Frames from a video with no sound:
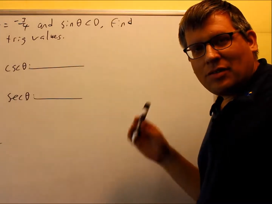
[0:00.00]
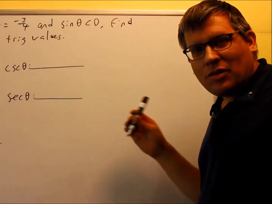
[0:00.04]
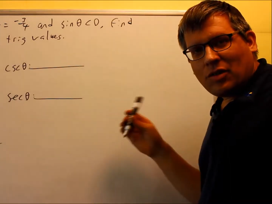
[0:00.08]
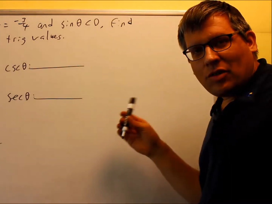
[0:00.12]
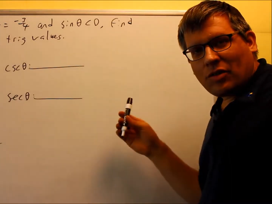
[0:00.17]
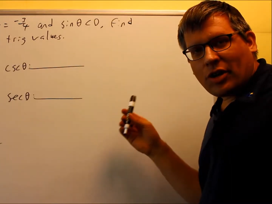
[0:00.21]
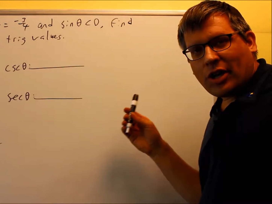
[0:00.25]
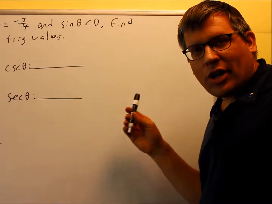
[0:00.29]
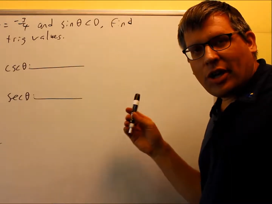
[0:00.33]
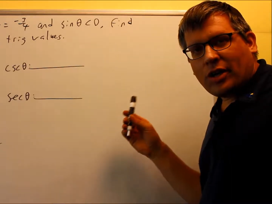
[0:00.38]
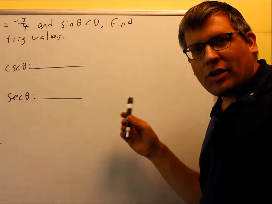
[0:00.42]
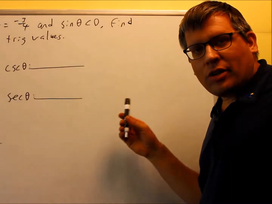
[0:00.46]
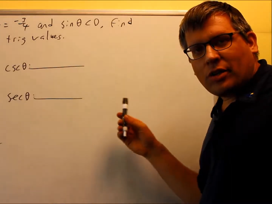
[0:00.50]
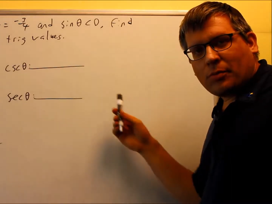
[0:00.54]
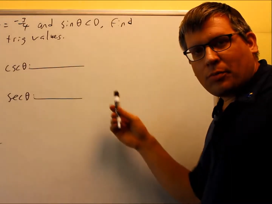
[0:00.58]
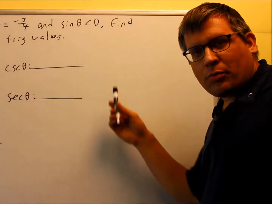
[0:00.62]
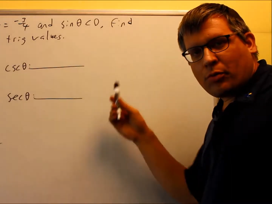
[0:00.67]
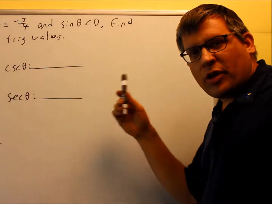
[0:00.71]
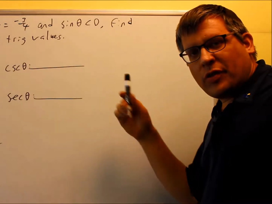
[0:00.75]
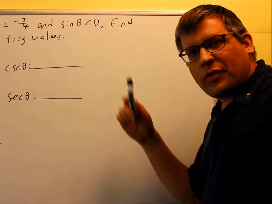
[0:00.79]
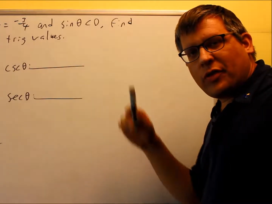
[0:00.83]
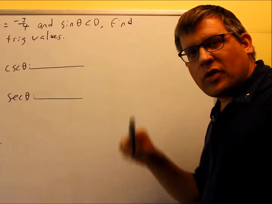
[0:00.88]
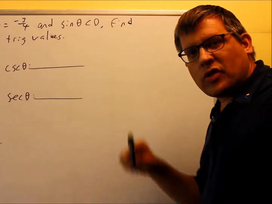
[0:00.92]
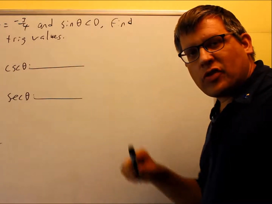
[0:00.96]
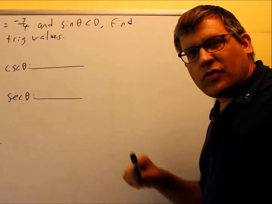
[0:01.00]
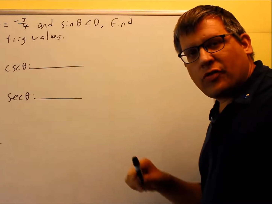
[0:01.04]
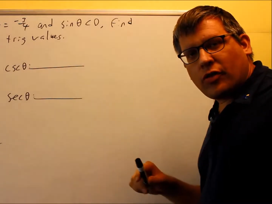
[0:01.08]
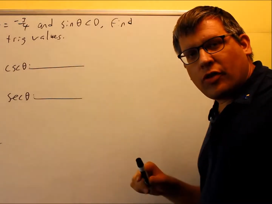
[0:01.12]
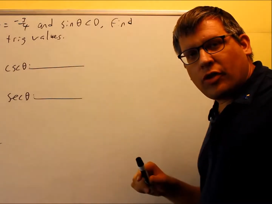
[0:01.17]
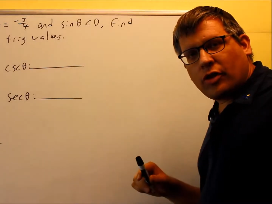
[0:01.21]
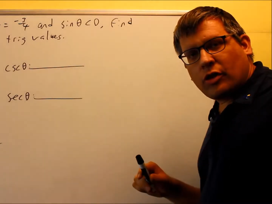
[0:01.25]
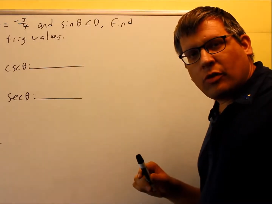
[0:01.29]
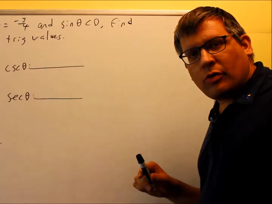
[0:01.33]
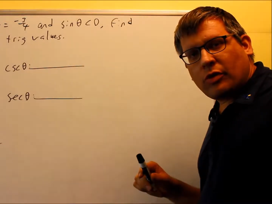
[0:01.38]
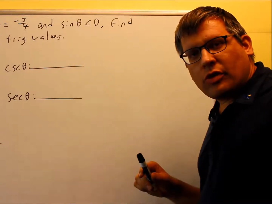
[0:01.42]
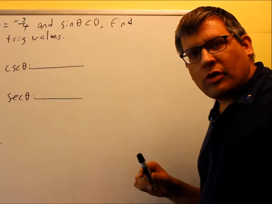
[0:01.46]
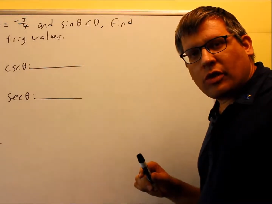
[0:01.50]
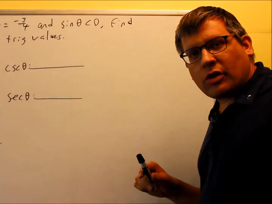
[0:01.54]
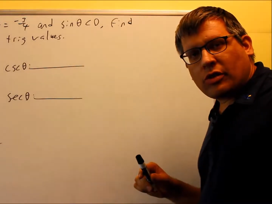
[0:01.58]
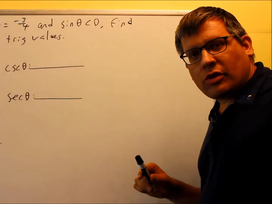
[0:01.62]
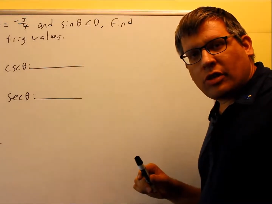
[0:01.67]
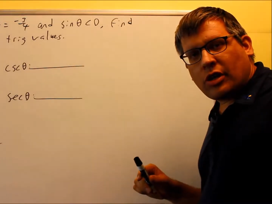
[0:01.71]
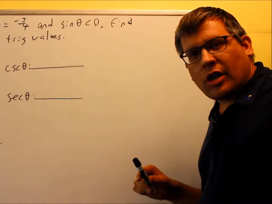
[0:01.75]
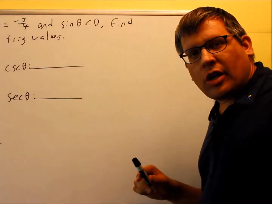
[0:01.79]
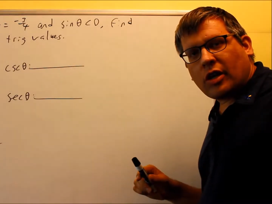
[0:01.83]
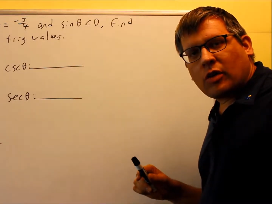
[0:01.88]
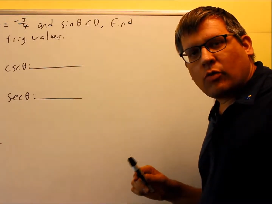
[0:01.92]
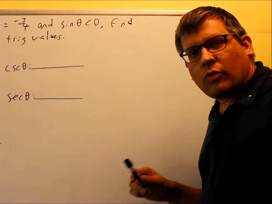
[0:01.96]
Okay, in the previous video we looked
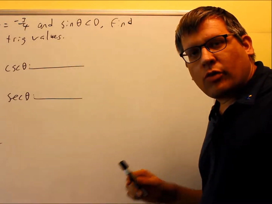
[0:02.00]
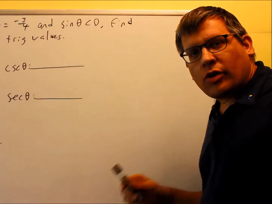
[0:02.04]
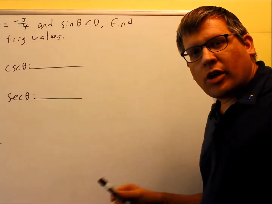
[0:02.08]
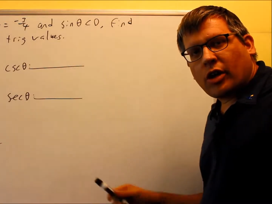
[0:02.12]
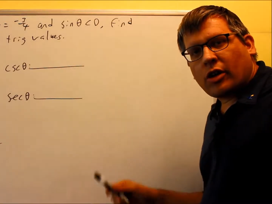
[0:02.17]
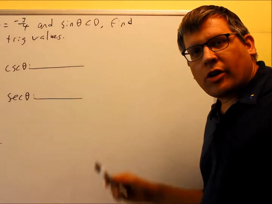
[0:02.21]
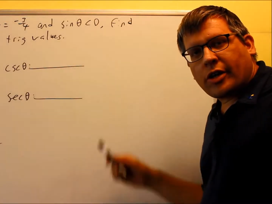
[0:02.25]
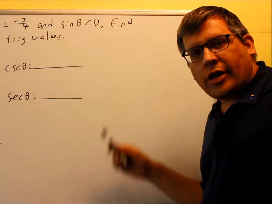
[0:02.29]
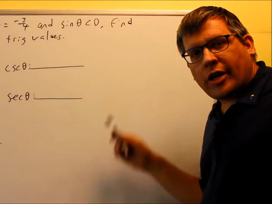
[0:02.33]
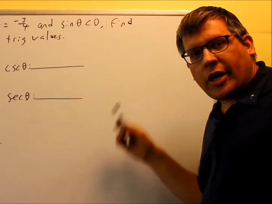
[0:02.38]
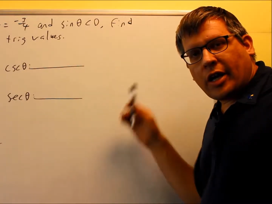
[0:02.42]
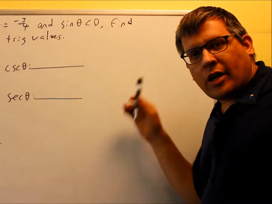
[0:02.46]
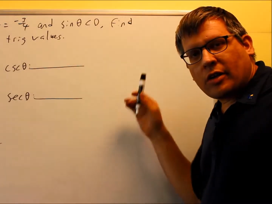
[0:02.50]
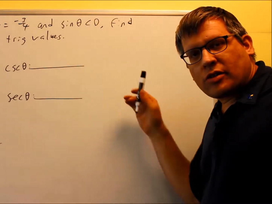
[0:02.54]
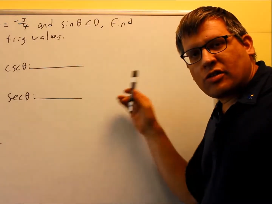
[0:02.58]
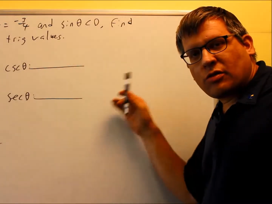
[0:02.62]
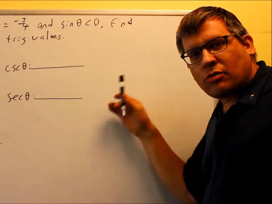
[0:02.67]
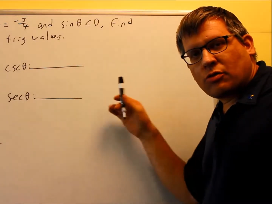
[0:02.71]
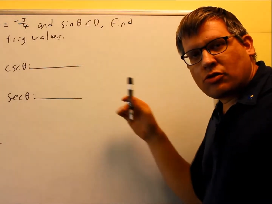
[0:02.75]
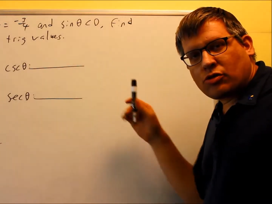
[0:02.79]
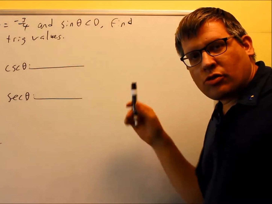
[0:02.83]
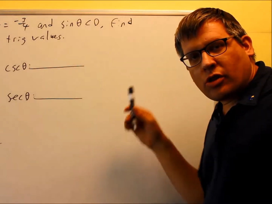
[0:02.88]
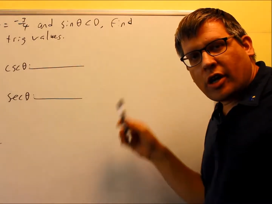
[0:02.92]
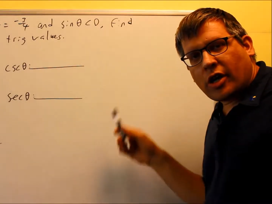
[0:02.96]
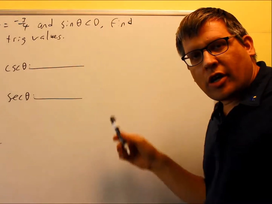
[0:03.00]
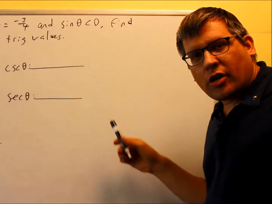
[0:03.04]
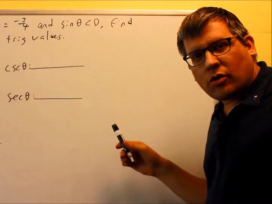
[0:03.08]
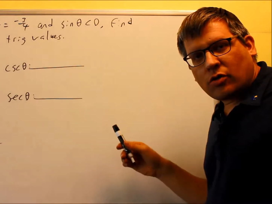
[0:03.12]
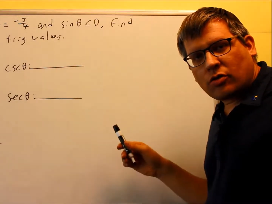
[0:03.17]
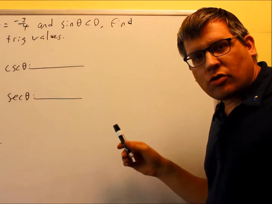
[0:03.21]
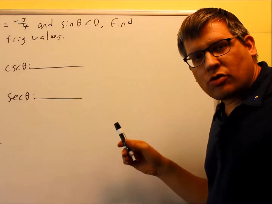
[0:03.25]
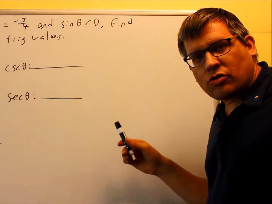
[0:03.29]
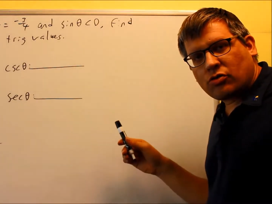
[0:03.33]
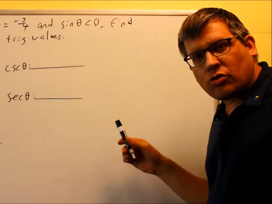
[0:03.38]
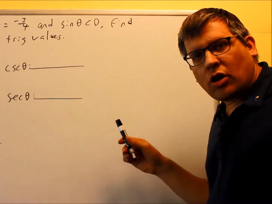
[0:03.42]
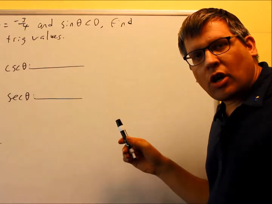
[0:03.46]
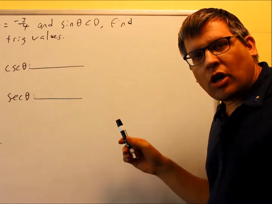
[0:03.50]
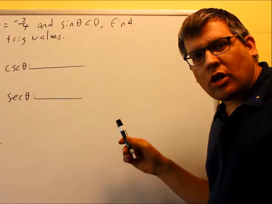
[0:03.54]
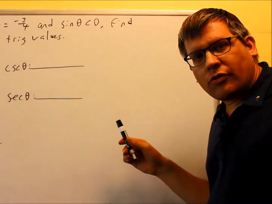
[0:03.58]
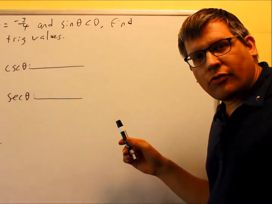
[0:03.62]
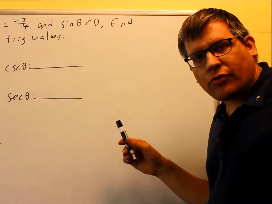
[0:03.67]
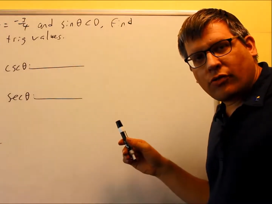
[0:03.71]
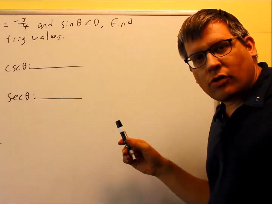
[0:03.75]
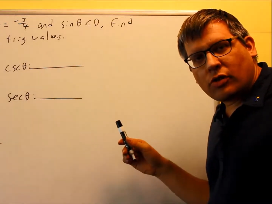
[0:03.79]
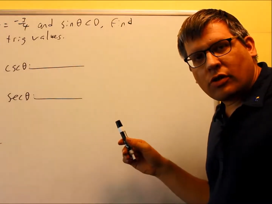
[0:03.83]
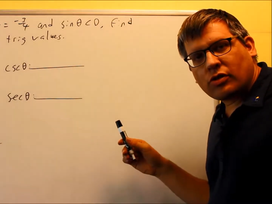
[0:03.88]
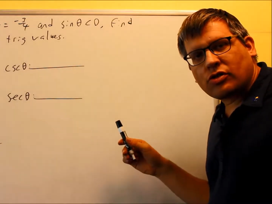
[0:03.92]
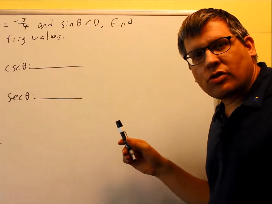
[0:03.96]
at, we already had some triangles drawn
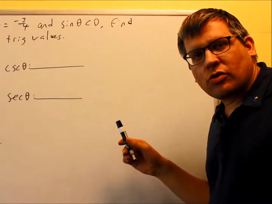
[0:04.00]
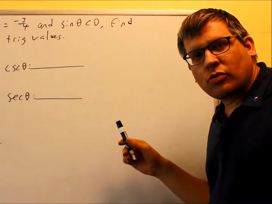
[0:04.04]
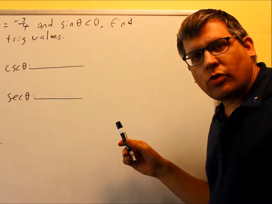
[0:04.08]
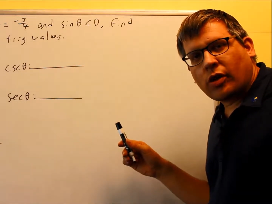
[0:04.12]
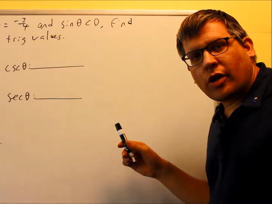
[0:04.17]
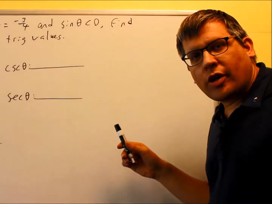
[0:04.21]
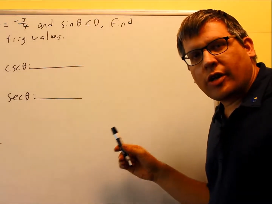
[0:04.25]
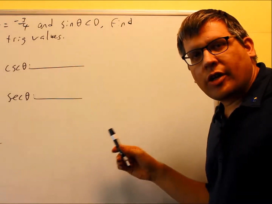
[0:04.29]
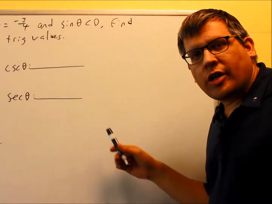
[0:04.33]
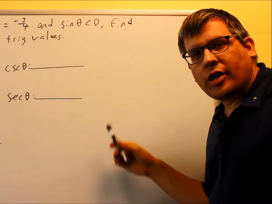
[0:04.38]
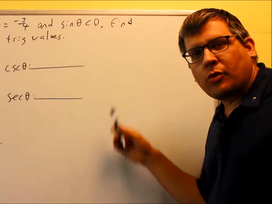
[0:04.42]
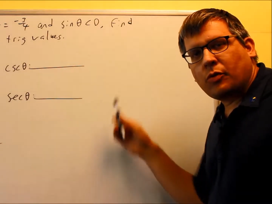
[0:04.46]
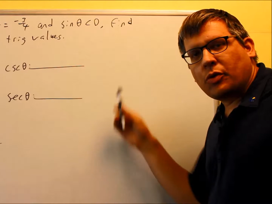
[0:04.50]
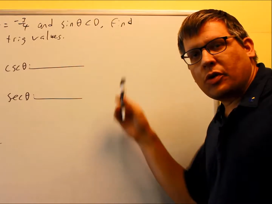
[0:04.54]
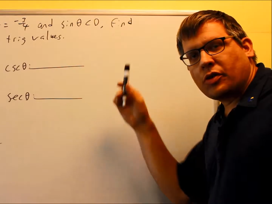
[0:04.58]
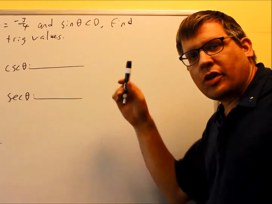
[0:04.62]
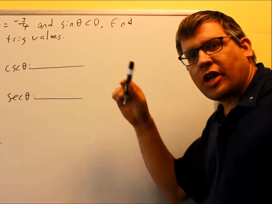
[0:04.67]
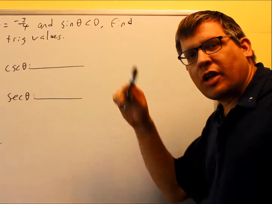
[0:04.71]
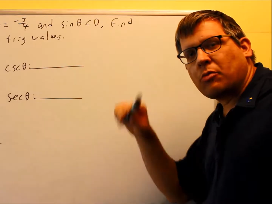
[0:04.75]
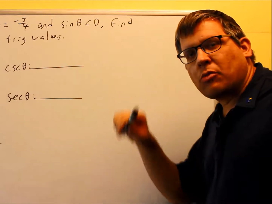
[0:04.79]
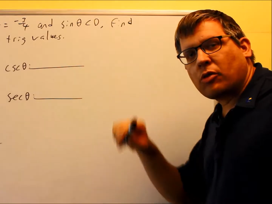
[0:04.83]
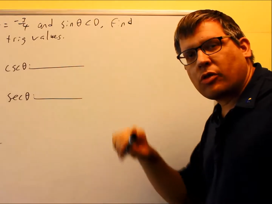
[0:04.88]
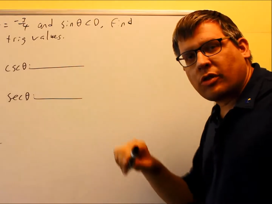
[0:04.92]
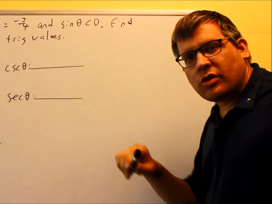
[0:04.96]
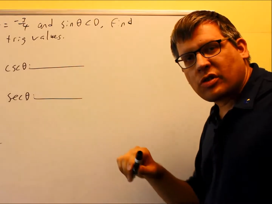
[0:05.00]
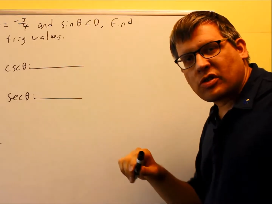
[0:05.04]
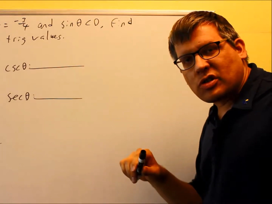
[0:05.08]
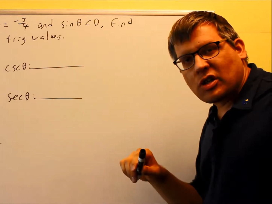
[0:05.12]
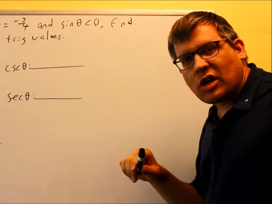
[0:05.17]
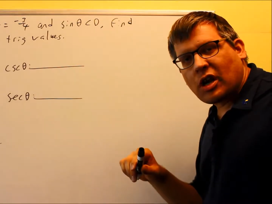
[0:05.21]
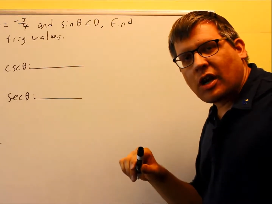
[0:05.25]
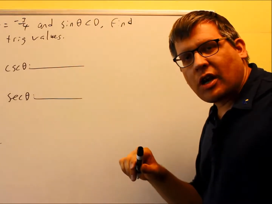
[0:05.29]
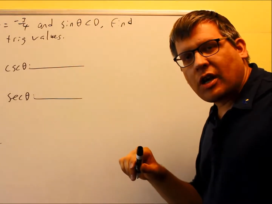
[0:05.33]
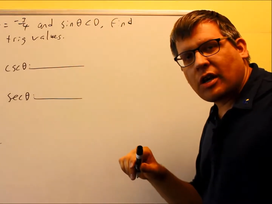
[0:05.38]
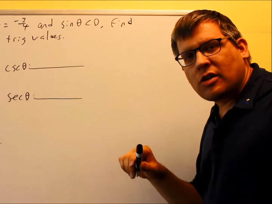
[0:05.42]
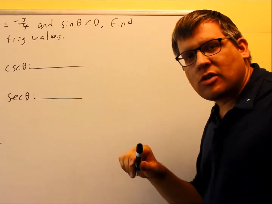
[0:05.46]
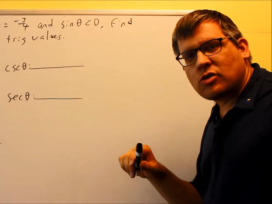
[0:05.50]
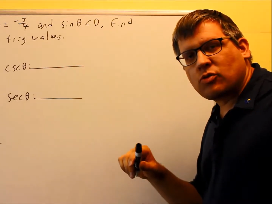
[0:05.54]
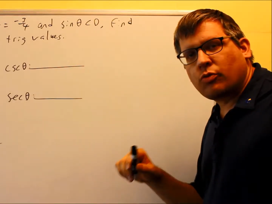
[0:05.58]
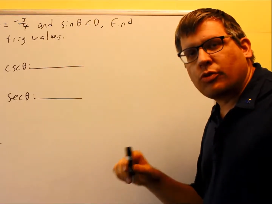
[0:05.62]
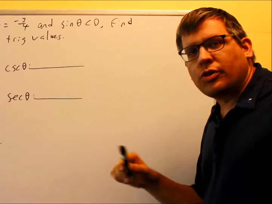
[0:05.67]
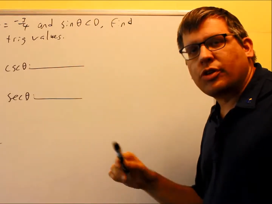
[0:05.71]
for us already and we labeled the sides,